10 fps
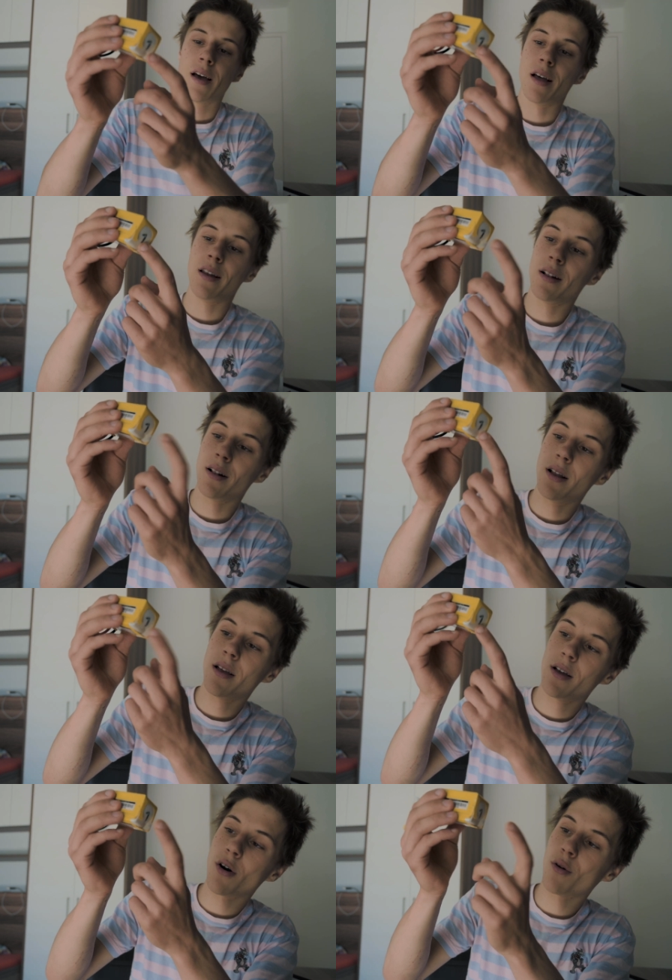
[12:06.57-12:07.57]
a little
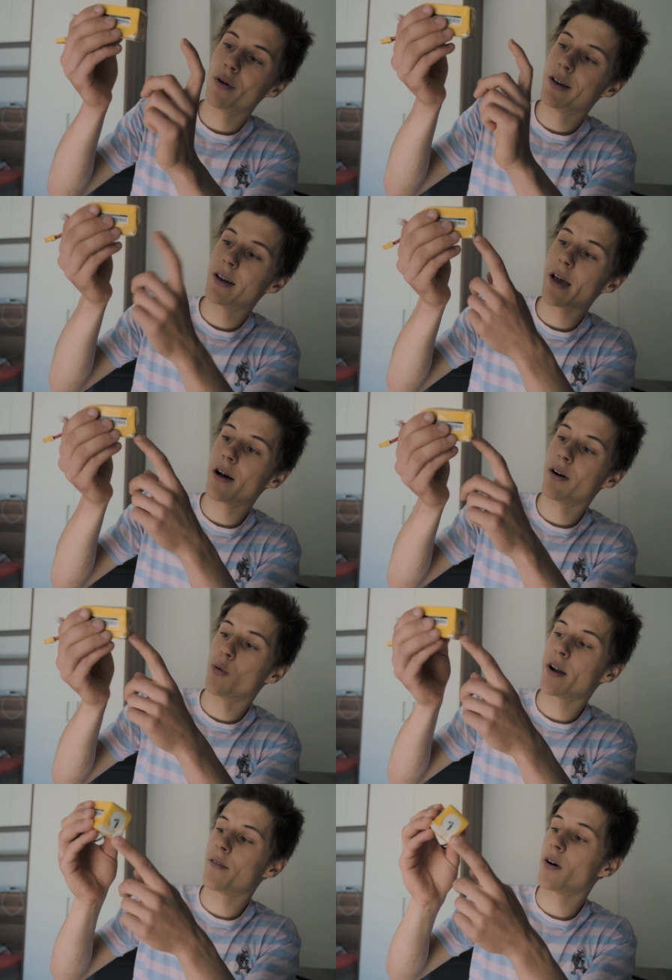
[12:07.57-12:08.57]
hole in there or
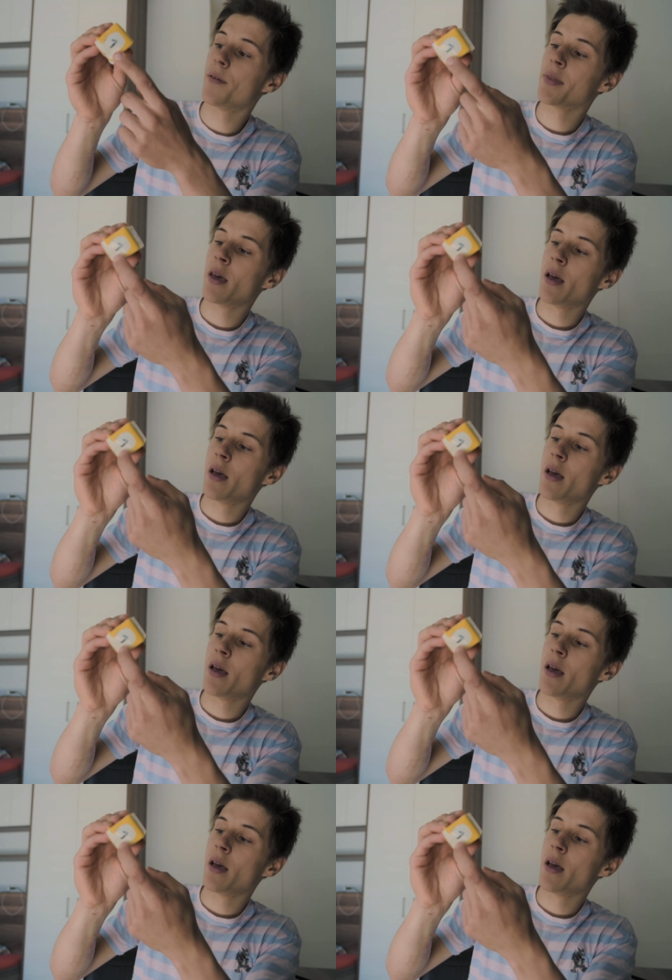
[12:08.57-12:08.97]
whatever